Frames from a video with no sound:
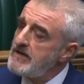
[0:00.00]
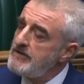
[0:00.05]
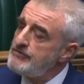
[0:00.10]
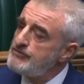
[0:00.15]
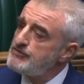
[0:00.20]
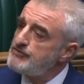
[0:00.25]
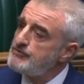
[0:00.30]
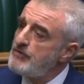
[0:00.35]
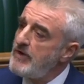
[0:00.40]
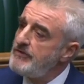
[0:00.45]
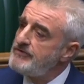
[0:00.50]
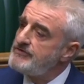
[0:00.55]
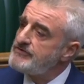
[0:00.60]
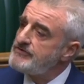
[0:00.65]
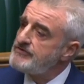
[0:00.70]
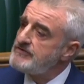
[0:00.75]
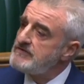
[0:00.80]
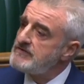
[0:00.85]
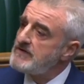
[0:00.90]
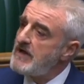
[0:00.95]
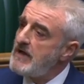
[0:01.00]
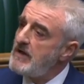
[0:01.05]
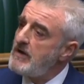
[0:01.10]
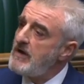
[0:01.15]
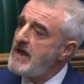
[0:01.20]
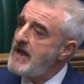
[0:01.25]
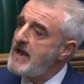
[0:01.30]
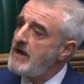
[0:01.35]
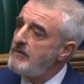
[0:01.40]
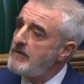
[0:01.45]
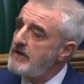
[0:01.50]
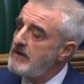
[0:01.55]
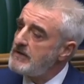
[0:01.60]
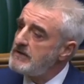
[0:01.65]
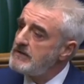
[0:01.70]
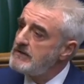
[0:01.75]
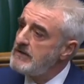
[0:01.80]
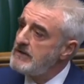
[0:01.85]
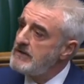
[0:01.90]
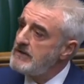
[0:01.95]
it shrouds this entire area
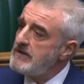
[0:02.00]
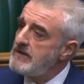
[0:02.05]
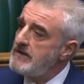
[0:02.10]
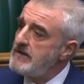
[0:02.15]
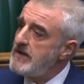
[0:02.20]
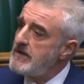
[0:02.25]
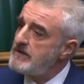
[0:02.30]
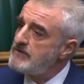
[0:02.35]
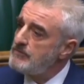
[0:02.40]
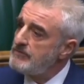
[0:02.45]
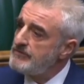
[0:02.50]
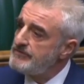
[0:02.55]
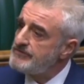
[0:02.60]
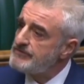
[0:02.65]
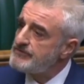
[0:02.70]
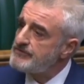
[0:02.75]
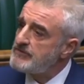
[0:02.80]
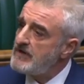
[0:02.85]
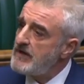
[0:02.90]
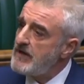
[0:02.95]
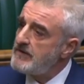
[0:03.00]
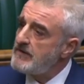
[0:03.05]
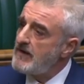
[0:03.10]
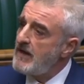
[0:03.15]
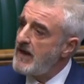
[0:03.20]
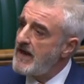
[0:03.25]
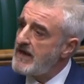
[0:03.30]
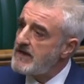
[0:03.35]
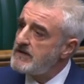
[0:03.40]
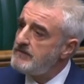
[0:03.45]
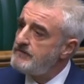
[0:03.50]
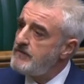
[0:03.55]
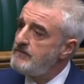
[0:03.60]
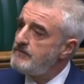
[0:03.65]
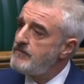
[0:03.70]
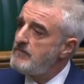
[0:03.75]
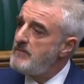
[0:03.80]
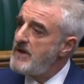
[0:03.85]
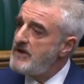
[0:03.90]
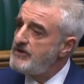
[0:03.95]
in ignorance and a lack of
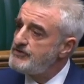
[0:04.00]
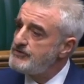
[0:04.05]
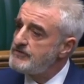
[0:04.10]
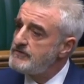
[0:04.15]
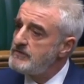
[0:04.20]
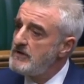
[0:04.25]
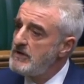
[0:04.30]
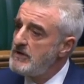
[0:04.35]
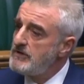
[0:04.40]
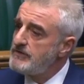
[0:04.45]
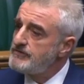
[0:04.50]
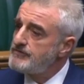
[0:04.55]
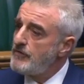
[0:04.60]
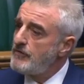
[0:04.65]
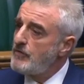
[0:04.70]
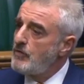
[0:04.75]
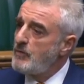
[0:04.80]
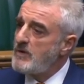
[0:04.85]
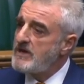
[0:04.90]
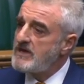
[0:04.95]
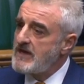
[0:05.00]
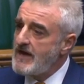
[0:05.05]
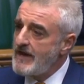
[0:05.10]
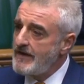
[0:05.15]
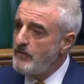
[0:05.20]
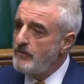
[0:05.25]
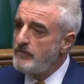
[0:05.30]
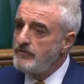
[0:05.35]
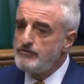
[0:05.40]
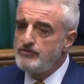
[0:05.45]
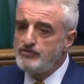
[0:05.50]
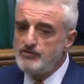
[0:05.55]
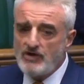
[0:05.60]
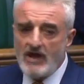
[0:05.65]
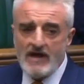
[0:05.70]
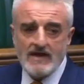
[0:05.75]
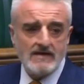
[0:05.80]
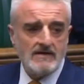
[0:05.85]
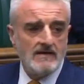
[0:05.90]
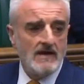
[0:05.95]
information, so that we cannot
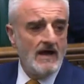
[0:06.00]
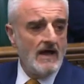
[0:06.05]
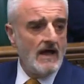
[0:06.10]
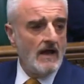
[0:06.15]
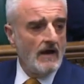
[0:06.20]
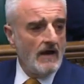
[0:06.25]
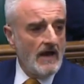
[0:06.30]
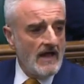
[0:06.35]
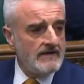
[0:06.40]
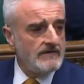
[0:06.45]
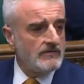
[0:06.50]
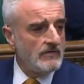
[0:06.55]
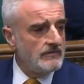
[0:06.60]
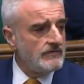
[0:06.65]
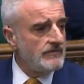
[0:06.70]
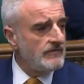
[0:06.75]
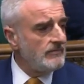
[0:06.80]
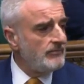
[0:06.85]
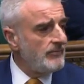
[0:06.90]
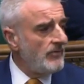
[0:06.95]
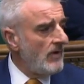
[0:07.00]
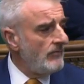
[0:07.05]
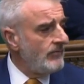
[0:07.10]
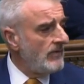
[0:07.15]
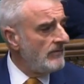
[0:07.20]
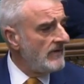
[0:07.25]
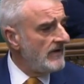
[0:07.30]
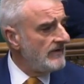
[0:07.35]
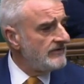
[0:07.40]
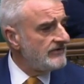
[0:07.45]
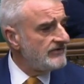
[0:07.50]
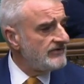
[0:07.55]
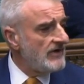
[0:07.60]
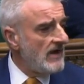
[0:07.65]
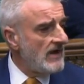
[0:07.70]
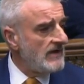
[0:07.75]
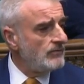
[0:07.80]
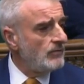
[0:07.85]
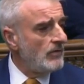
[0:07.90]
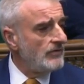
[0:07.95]
shine a light onto the problem and
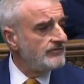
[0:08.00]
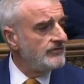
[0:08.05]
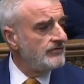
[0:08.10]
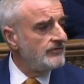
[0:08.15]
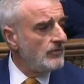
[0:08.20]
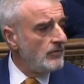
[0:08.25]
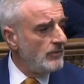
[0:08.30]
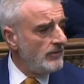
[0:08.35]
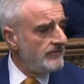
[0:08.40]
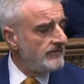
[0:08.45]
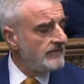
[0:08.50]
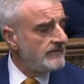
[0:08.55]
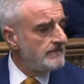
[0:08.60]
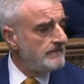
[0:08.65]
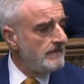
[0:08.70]
decide what to do with it.